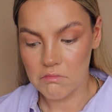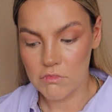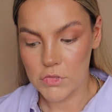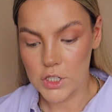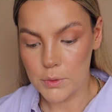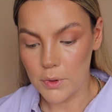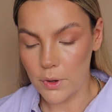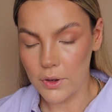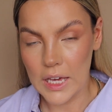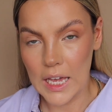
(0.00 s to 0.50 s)

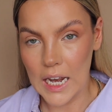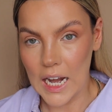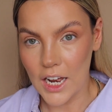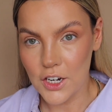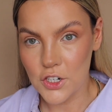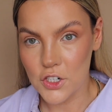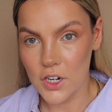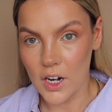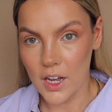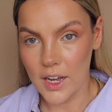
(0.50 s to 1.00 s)
smoky
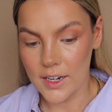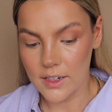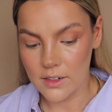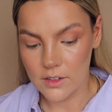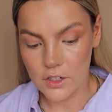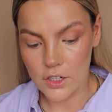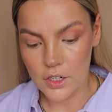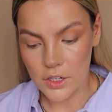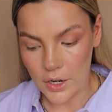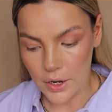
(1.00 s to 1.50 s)
lash line,
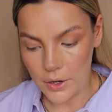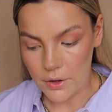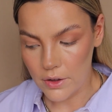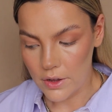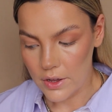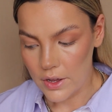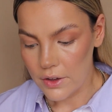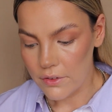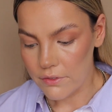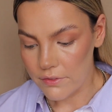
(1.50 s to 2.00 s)
you know?
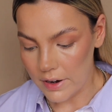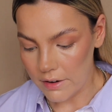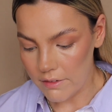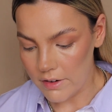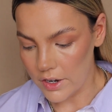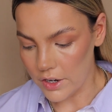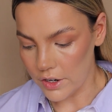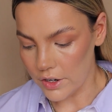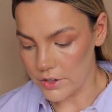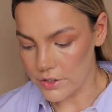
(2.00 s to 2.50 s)

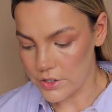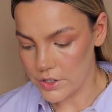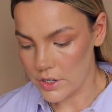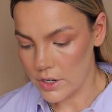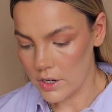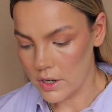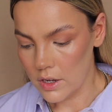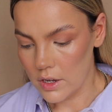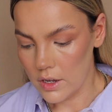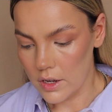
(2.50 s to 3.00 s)
Very good.
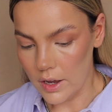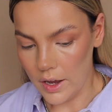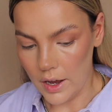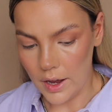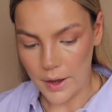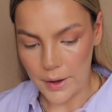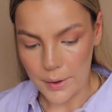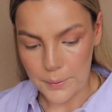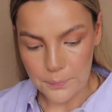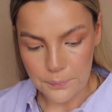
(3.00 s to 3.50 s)

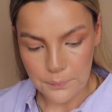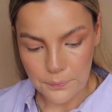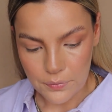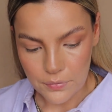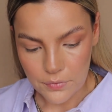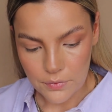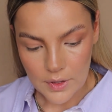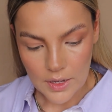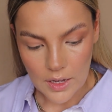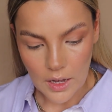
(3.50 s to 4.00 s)

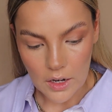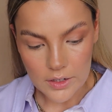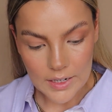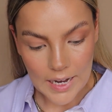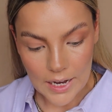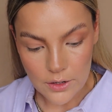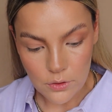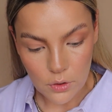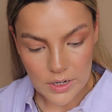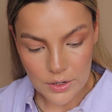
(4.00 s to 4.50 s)
I
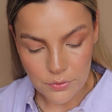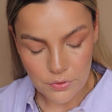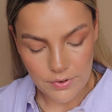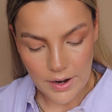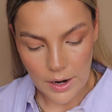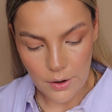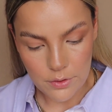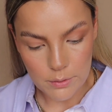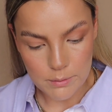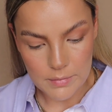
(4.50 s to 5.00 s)
cannot live
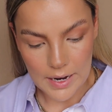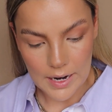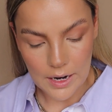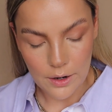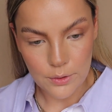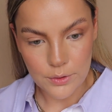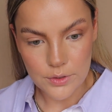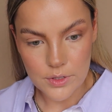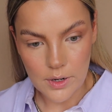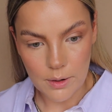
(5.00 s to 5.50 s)
without them
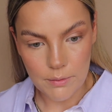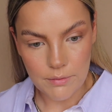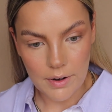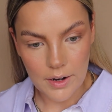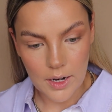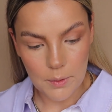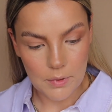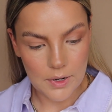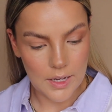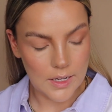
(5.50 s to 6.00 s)
now, so I'm
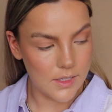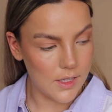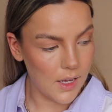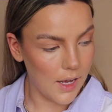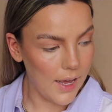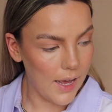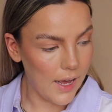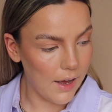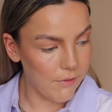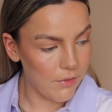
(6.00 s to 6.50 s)
very pleased that
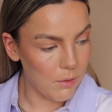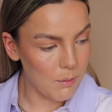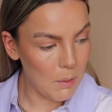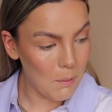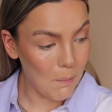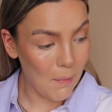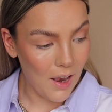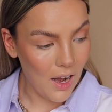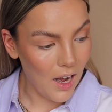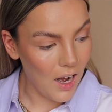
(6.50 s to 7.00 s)
I have them
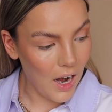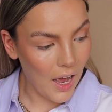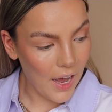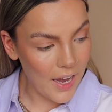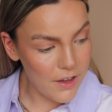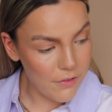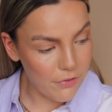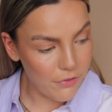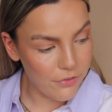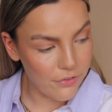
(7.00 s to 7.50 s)
in my
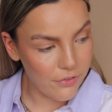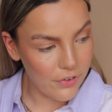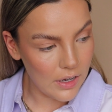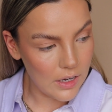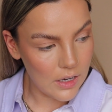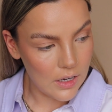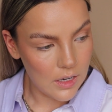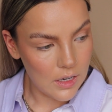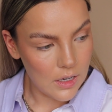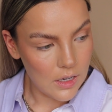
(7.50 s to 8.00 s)
life.
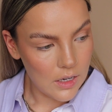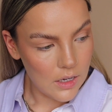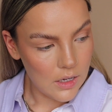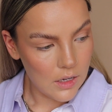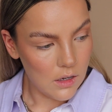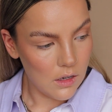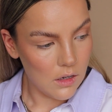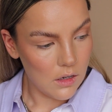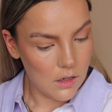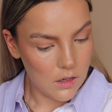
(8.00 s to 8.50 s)

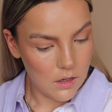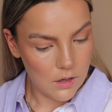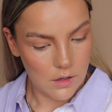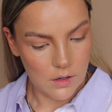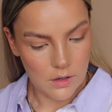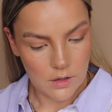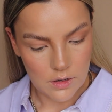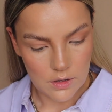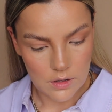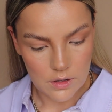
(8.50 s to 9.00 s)

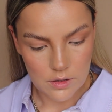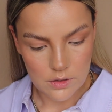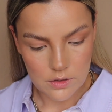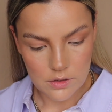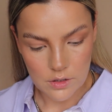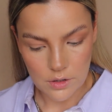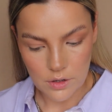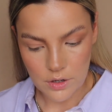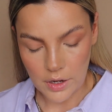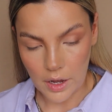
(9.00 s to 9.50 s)

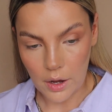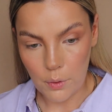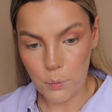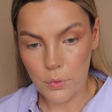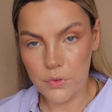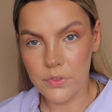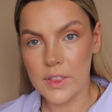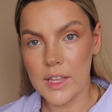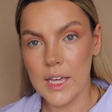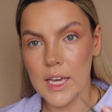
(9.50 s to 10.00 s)
So I'm going to go in
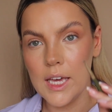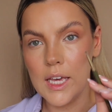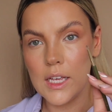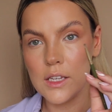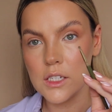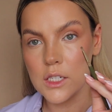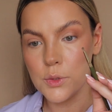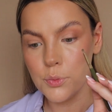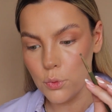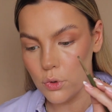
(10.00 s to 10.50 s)
with the
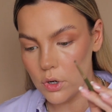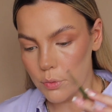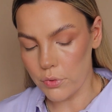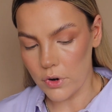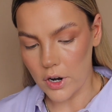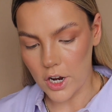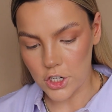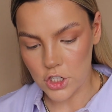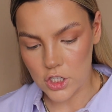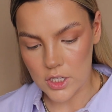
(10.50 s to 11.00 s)
smaller
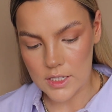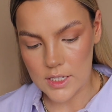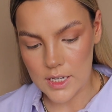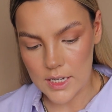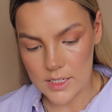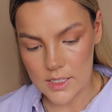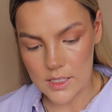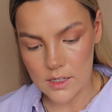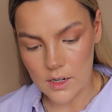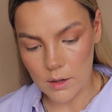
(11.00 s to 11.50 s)
brush. This
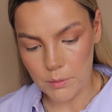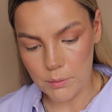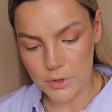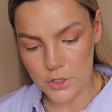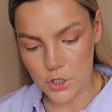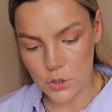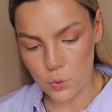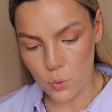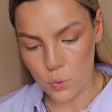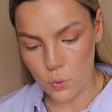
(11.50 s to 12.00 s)
is the number
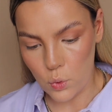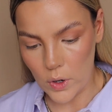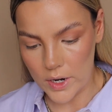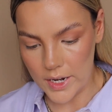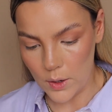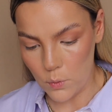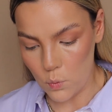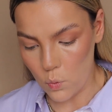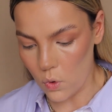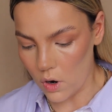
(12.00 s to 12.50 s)

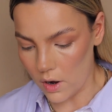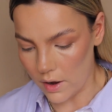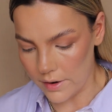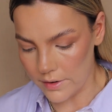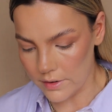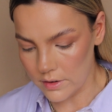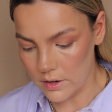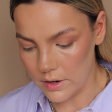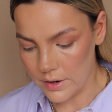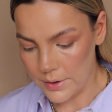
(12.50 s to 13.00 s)

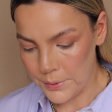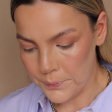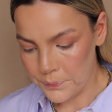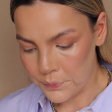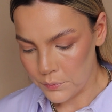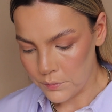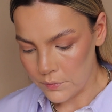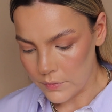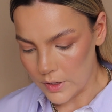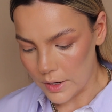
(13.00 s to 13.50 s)
21.
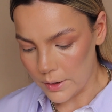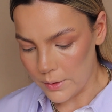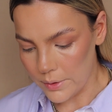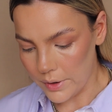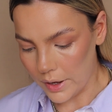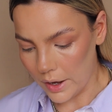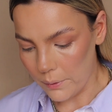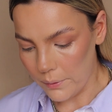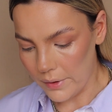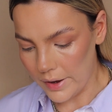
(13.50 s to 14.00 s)
I'm going to
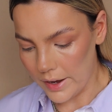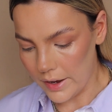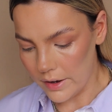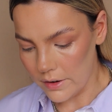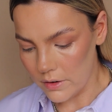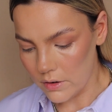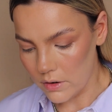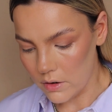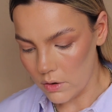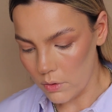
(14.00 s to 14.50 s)
go
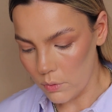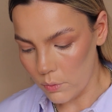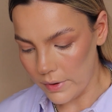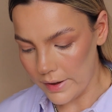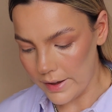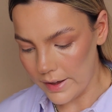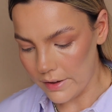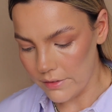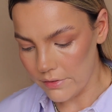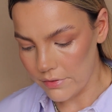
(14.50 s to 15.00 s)
in
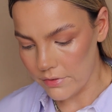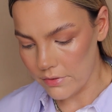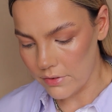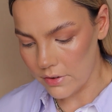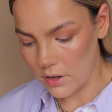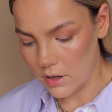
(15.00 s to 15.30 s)
with